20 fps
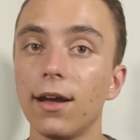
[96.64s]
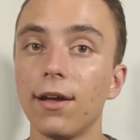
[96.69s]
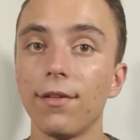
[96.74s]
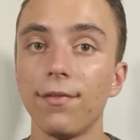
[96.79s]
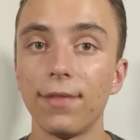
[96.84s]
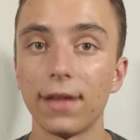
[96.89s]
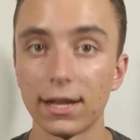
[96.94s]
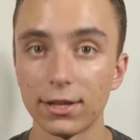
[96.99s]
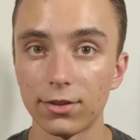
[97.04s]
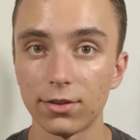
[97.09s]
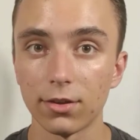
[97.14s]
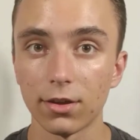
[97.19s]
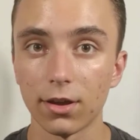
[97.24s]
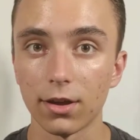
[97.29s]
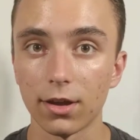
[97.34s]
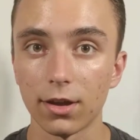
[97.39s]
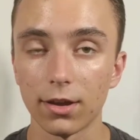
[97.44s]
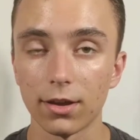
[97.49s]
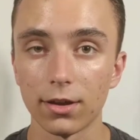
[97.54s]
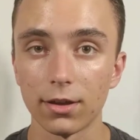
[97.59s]
That's
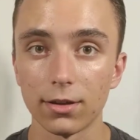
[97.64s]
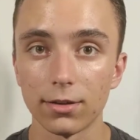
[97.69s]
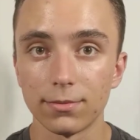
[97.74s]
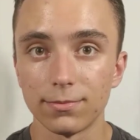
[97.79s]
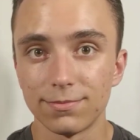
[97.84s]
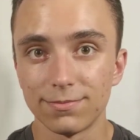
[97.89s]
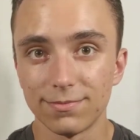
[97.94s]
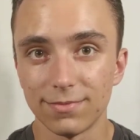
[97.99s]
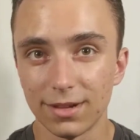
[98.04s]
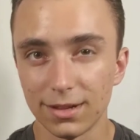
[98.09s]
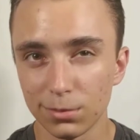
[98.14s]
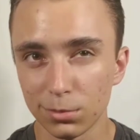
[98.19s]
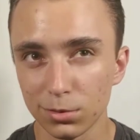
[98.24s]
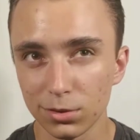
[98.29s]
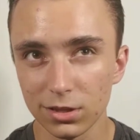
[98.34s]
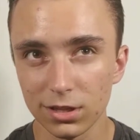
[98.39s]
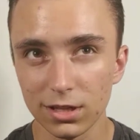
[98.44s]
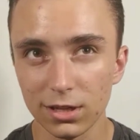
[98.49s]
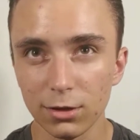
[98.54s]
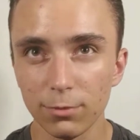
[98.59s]
a
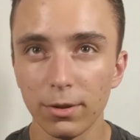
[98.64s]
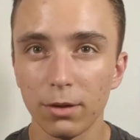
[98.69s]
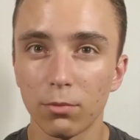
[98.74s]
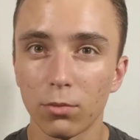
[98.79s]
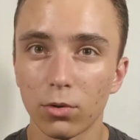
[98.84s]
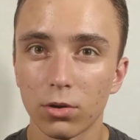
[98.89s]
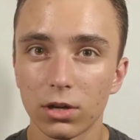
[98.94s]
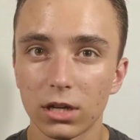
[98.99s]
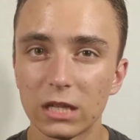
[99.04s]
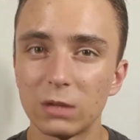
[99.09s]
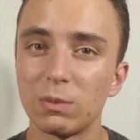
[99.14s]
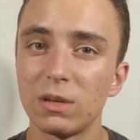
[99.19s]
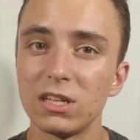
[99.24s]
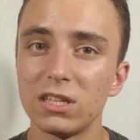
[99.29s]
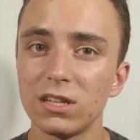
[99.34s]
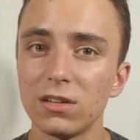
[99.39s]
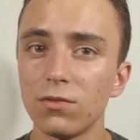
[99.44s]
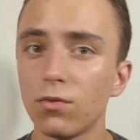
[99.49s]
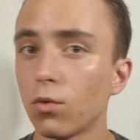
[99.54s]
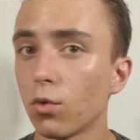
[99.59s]
little bit more
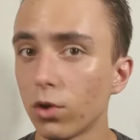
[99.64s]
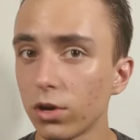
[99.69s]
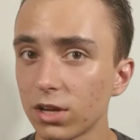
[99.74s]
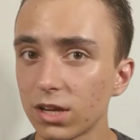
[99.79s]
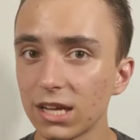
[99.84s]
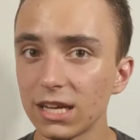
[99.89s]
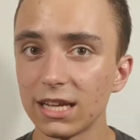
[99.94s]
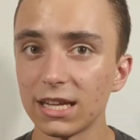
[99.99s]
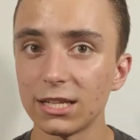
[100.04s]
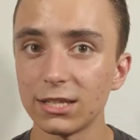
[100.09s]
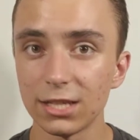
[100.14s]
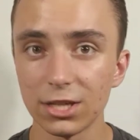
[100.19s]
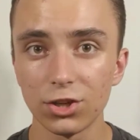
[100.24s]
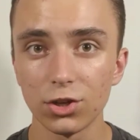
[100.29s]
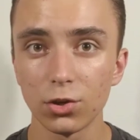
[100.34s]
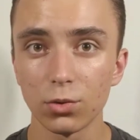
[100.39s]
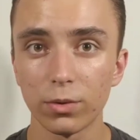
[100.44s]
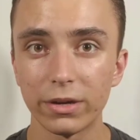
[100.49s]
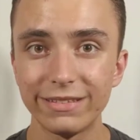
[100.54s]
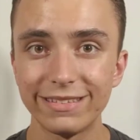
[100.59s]
expensive, or you can get
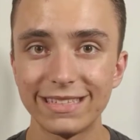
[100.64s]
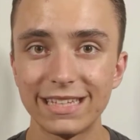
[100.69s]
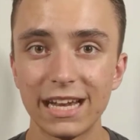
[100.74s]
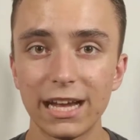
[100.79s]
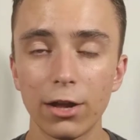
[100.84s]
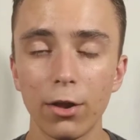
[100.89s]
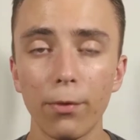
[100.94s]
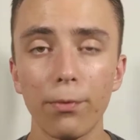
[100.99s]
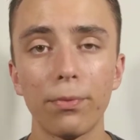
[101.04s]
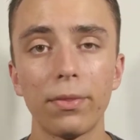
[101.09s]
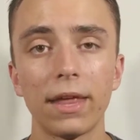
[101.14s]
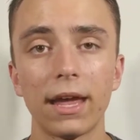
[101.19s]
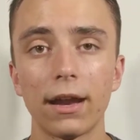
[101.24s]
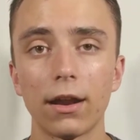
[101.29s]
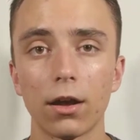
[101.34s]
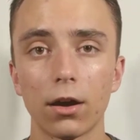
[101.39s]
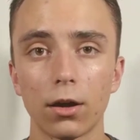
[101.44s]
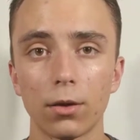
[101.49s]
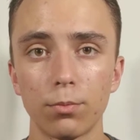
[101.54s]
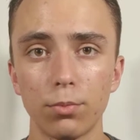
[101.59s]
digital ones now that
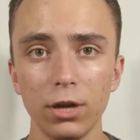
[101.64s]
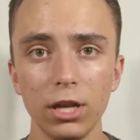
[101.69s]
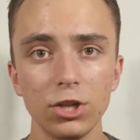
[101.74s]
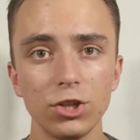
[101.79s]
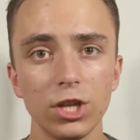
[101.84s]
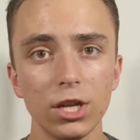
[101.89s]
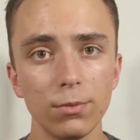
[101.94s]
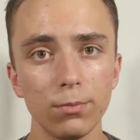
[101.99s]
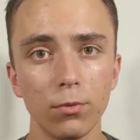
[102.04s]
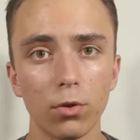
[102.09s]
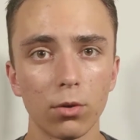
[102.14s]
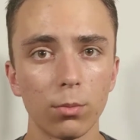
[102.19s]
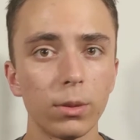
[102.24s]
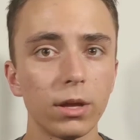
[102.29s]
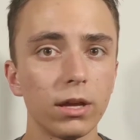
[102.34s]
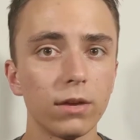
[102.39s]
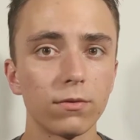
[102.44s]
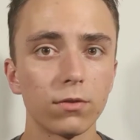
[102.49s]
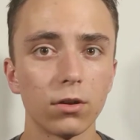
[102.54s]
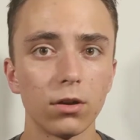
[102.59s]
are pretty cheap,
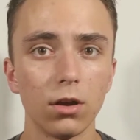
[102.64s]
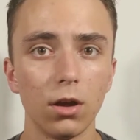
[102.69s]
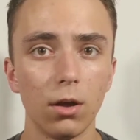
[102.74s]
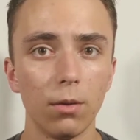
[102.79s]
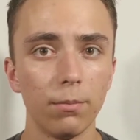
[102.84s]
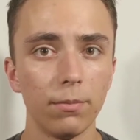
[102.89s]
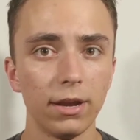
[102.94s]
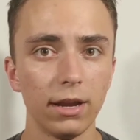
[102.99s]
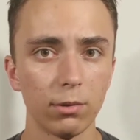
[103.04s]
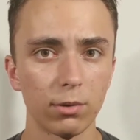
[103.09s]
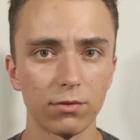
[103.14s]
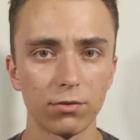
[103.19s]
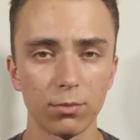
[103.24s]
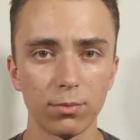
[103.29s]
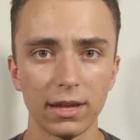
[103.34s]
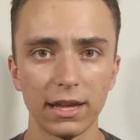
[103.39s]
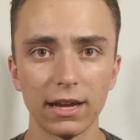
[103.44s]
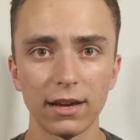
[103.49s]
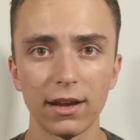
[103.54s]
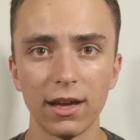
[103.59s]
normally from anywhere
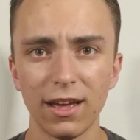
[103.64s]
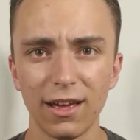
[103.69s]
from like